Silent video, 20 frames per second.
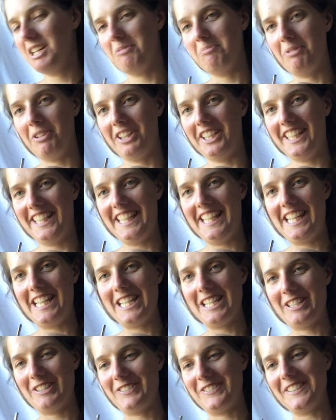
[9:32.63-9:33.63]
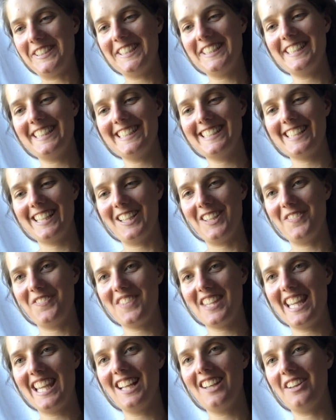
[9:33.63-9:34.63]
my needle. So
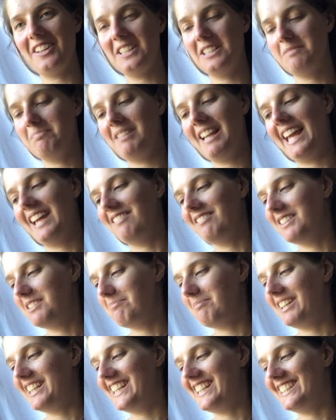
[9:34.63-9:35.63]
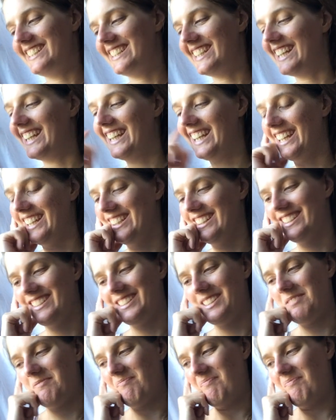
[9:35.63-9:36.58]
he likes playing with my knitting, and